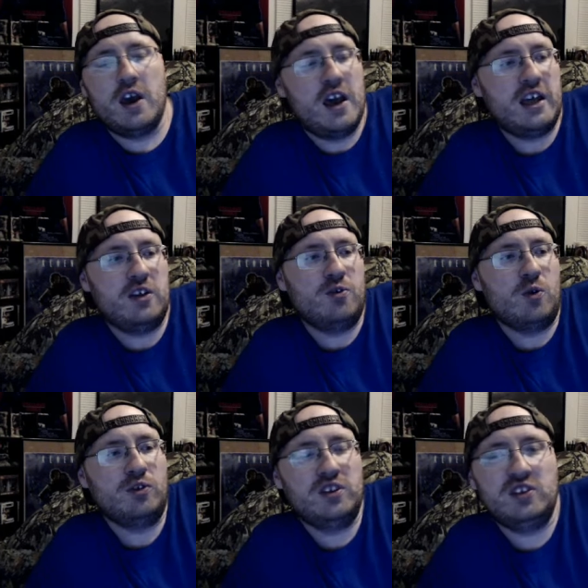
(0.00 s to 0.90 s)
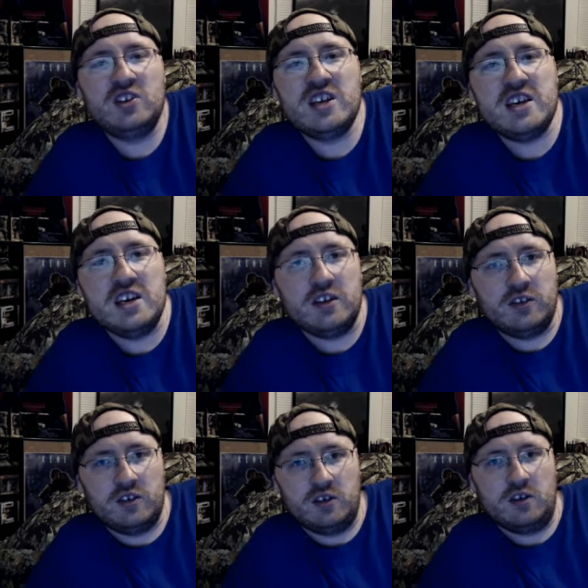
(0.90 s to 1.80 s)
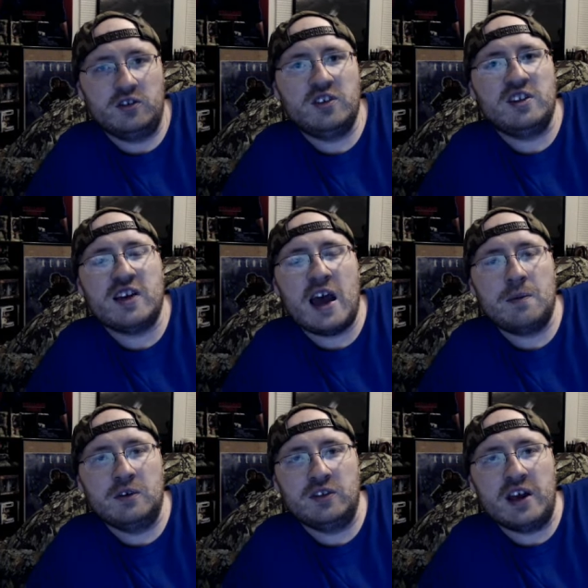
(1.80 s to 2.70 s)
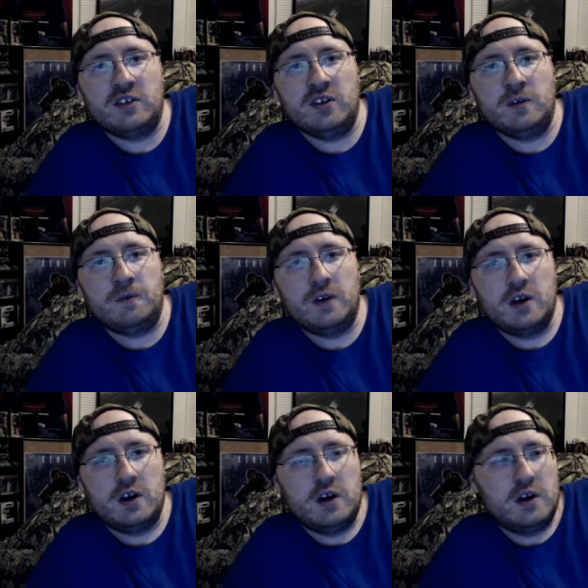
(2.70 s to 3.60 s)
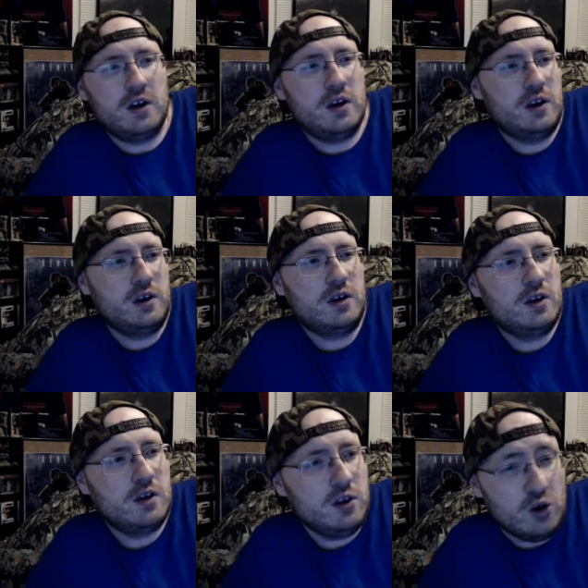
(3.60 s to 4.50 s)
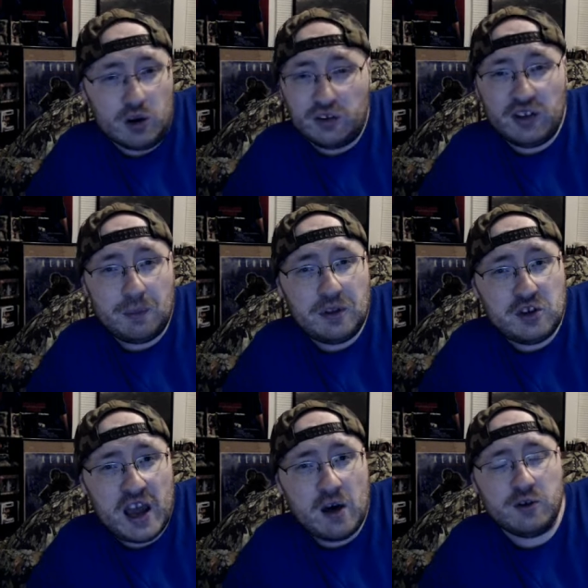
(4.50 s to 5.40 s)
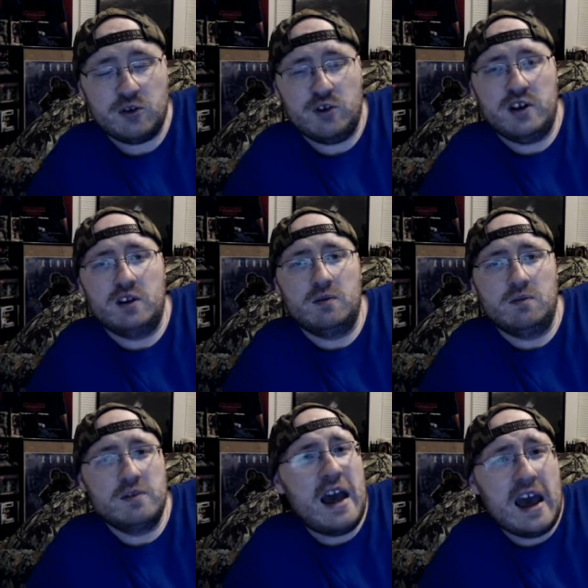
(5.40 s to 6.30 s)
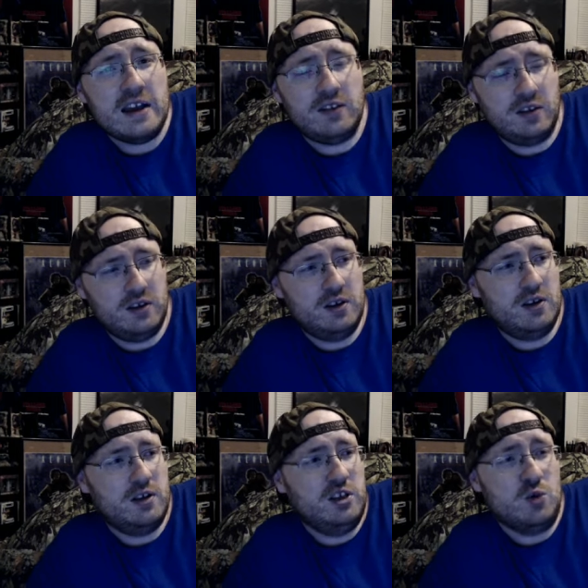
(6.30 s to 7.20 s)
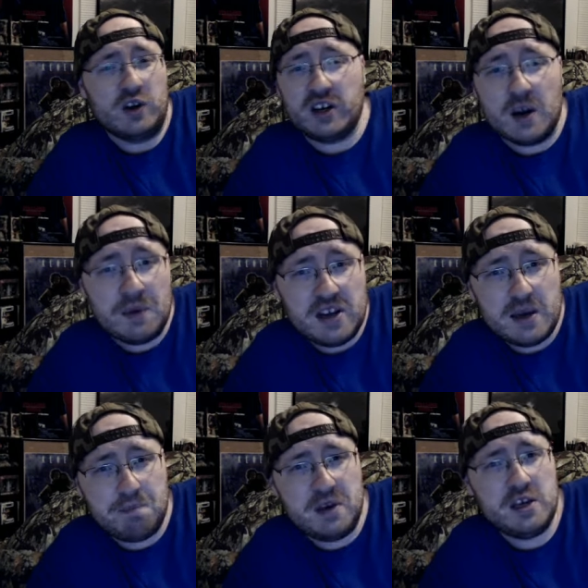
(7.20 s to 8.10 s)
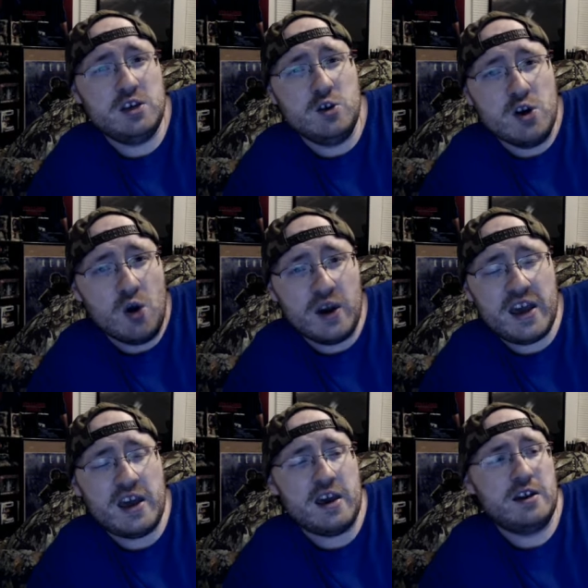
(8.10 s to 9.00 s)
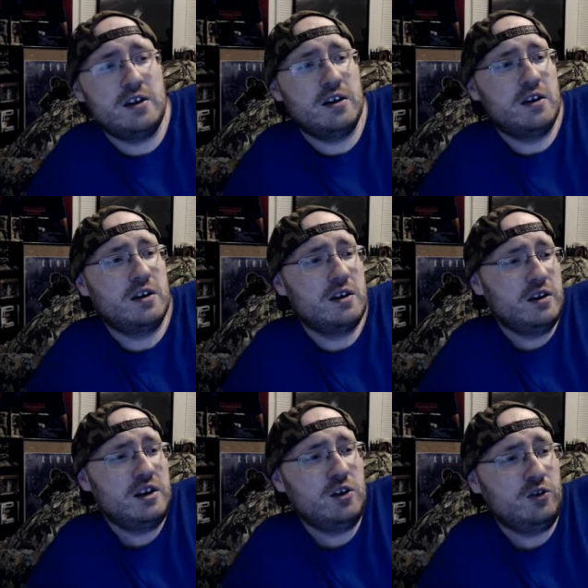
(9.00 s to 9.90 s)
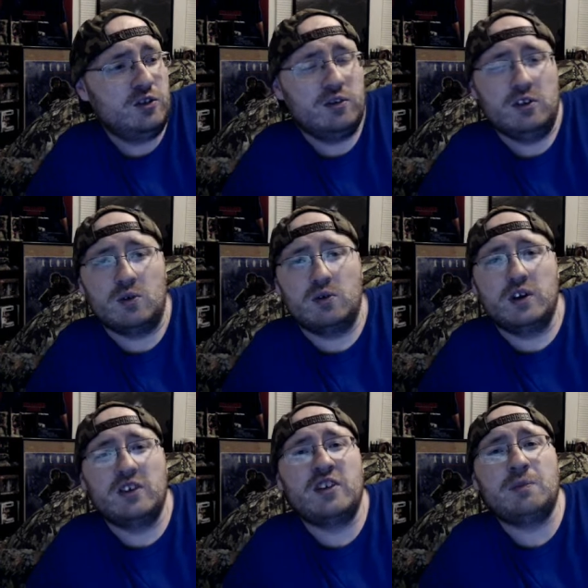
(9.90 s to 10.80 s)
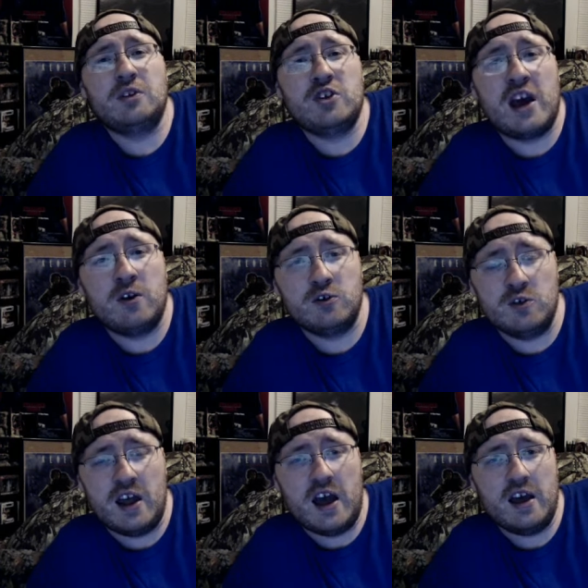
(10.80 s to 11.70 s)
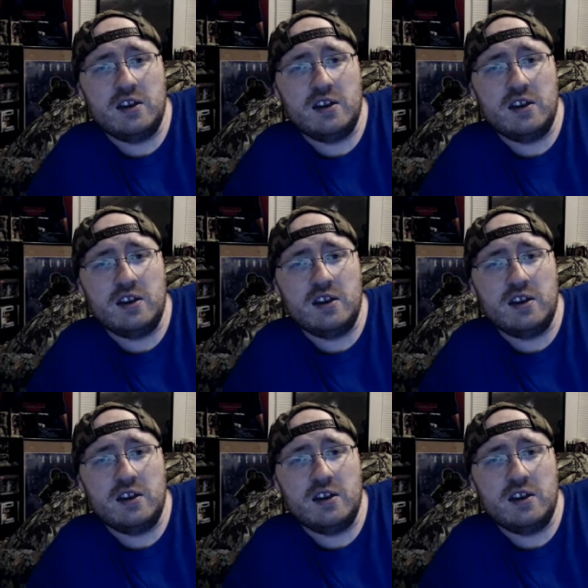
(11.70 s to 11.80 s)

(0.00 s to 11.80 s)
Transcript: And he throws these keys to C. Thomas as if, you don't accept the challenge or not. You want to come and get me? You go ahead. Here's, you know, accept the challenge or not.